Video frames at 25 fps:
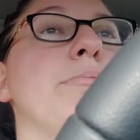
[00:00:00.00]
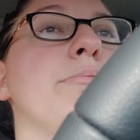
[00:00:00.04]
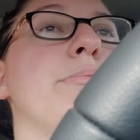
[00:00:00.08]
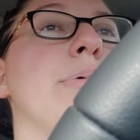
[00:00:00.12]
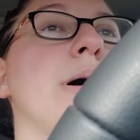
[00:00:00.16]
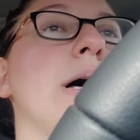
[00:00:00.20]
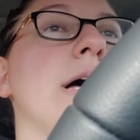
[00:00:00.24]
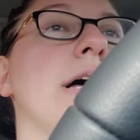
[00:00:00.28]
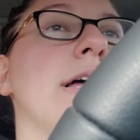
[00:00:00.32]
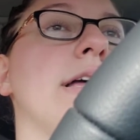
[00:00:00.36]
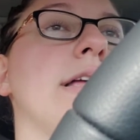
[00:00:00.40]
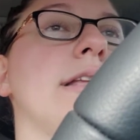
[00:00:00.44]

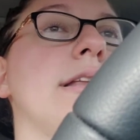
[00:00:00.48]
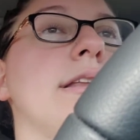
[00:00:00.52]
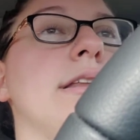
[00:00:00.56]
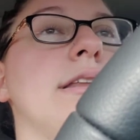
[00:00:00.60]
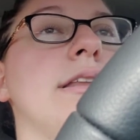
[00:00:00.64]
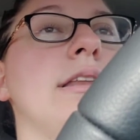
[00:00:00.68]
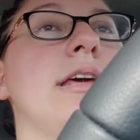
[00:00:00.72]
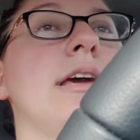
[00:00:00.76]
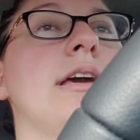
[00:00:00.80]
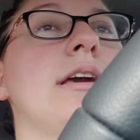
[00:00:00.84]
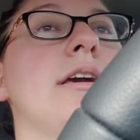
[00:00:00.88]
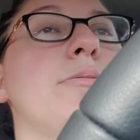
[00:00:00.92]
But
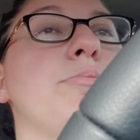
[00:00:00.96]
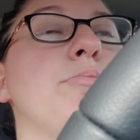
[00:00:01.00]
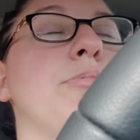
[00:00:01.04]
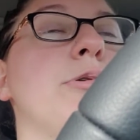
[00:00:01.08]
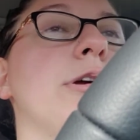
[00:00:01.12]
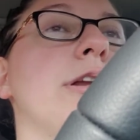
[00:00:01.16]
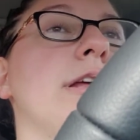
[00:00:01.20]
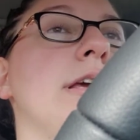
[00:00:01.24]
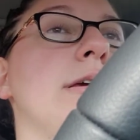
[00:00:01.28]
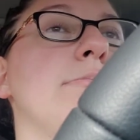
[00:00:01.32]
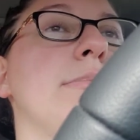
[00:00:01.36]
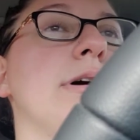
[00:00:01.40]
Nick
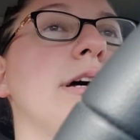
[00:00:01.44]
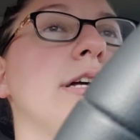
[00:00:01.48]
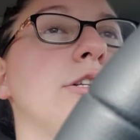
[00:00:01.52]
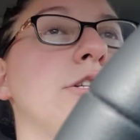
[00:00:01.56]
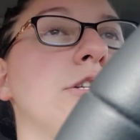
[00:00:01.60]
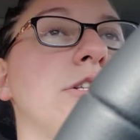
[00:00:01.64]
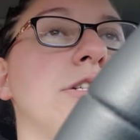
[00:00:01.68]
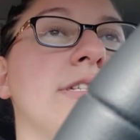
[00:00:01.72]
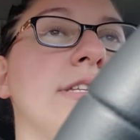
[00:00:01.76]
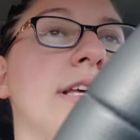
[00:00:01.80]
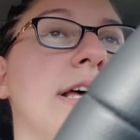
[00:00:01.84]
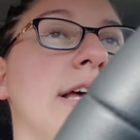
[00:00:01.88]
pretty much
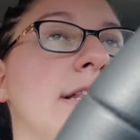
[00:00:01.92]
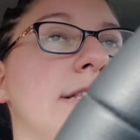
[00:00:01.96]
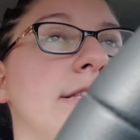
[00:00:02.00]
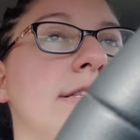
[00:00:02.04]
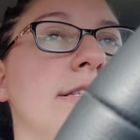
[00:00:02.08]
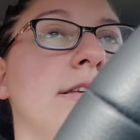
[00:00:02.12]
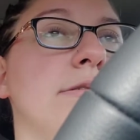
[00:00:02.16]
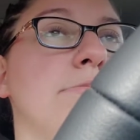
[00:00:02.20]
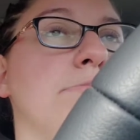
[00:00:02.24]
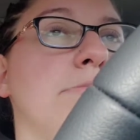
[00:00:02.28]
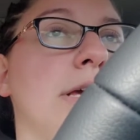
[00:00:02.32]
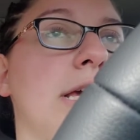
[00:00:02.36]
said
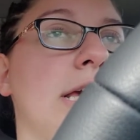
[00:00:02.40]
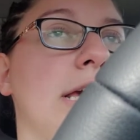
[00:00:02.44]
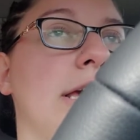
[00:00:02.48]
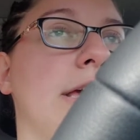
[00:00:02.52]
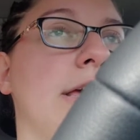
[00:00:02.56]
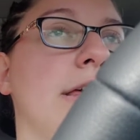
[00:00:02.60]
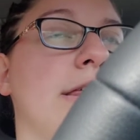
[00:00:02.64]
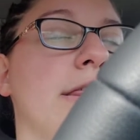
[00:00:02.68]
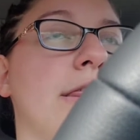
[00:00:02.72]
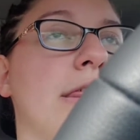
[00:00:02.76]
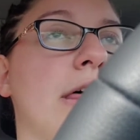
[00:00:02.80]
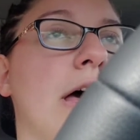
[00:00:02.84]
to
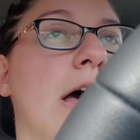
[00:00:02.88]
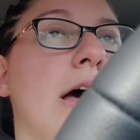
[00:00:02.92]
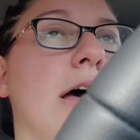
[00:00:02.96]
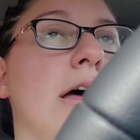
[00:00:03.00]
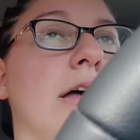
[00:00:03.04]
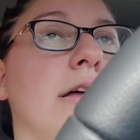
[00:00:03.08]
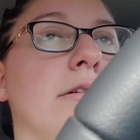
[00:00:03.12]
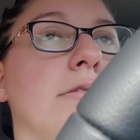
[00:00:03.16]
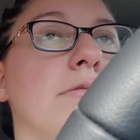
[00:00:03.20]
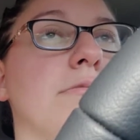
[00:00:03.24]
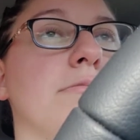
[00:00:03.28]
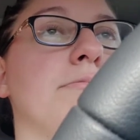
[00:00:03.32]
me
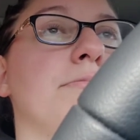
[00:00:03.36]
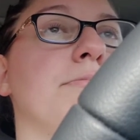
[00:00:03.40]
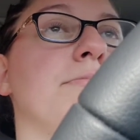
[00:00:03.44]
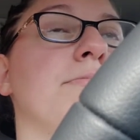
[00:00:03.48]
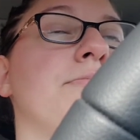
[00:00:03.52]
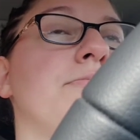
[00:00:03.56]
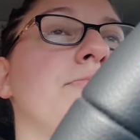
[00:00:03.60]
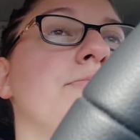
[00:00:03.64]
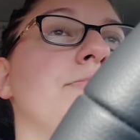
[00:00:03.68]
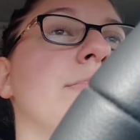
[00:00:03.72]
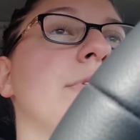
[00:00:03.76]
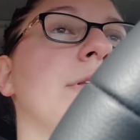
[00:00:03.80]
that
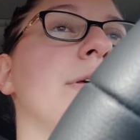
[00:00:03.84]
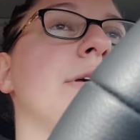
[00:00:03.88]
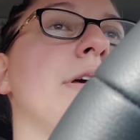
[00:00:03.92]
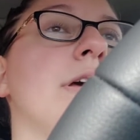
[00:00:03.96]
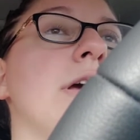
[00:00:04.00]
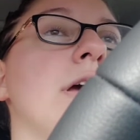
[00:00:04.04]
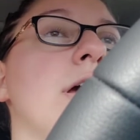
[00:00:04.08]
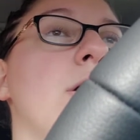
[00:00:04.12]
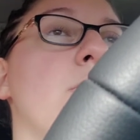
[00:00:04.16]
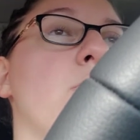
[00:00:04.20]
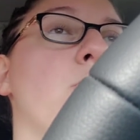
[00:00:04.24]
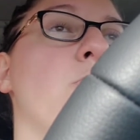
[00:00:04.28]

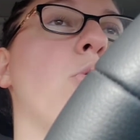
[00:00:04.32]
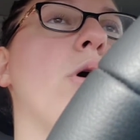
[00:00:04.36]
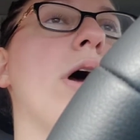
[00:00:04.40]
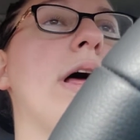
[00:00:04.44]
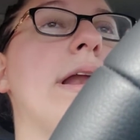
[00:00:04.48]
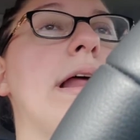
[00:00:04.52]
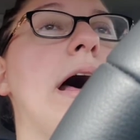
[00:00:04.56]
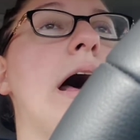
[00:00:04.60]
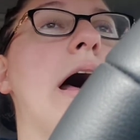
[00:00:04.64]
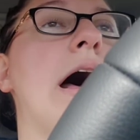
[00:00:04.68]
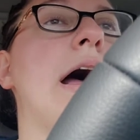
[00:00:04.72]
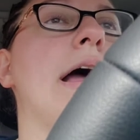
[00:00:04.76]

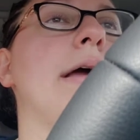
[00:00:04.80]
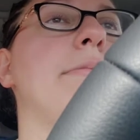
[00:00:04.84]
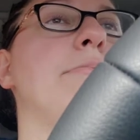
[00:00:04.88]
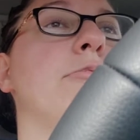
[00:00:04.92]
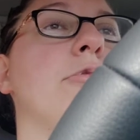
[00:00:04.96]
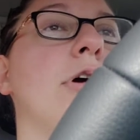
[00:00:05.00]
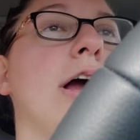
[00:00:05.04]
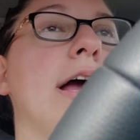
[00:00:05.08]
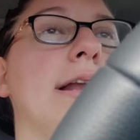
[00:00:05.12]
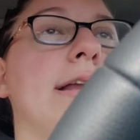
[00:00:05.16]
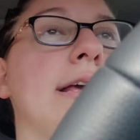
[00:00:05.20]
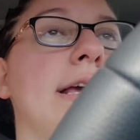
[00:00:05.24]
when I'm
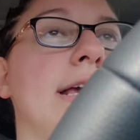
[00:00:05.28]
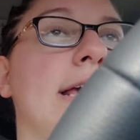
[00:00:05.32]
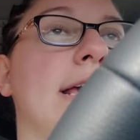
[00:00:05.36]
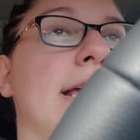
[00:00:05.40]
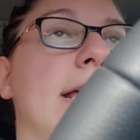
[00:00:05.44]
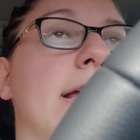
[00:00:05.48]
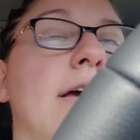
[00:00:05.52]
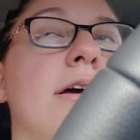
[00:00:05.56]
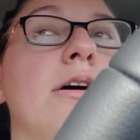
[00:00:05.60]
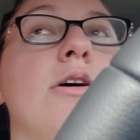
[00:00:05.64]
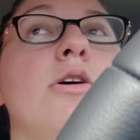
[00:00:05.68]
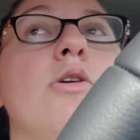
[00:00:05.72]
ready,